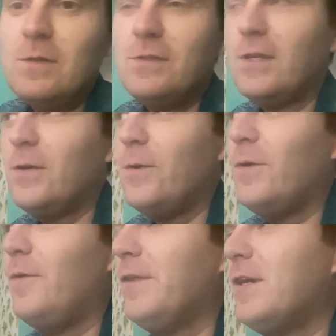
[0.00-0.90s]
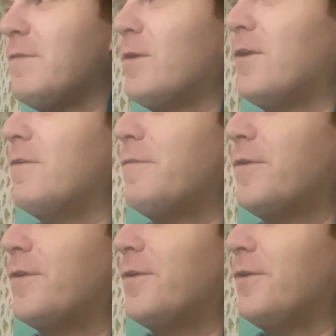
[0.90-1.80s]
So the cover art
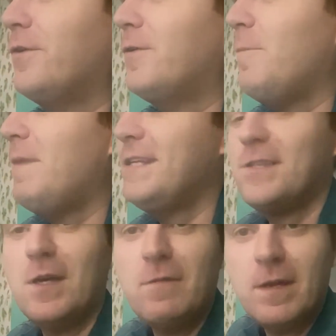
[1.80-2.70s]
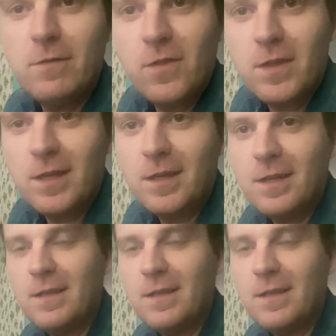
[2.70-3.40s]
for Mess of Everything,